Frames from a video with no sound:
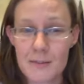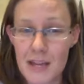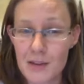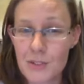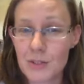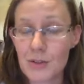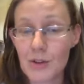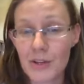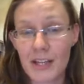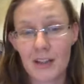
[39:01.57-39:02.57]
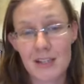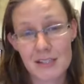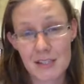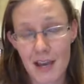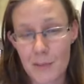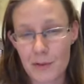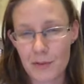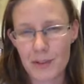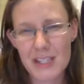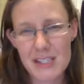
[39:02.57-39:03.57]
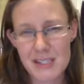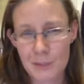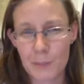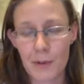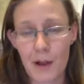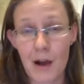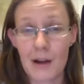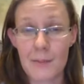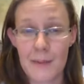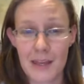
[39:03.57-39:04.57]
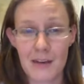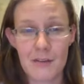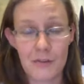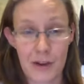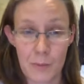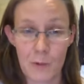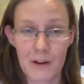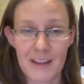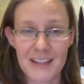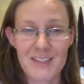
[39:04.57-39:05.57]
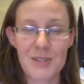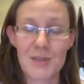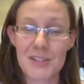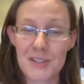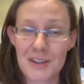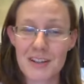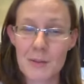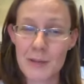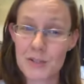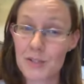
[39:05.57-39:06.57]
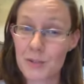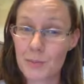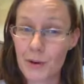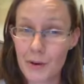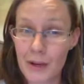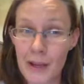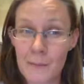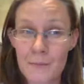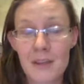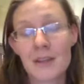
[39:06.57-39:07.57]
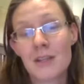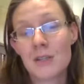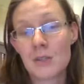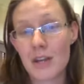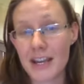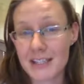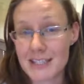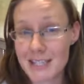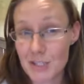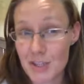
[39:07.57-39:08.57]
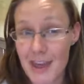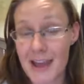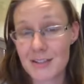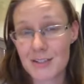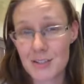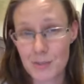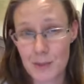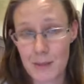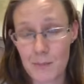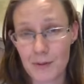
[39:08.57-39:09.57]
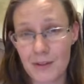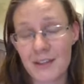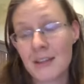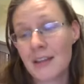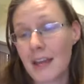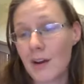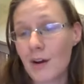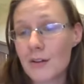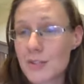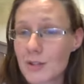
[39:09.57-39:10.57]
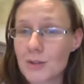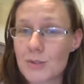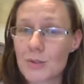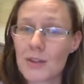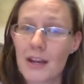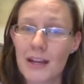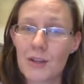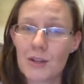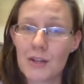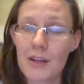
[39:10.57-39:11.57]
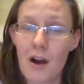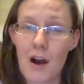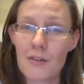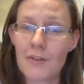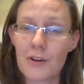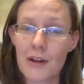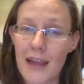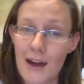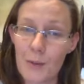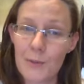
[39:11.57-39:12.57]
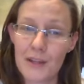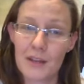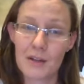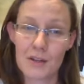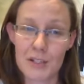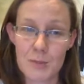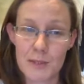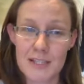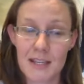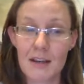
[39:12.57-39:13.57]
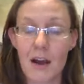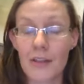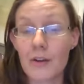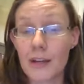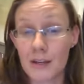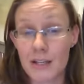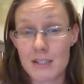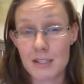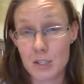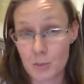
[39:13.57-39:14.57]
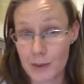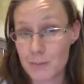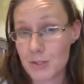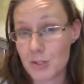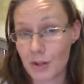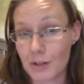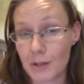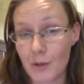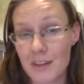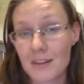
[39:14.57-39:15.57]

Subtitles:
down to learning this type of really simple automated framework. And so I started the mentorship program so that I could teach that to people, and also so that I could offer help and encouragement in other areas that you might be struggling with.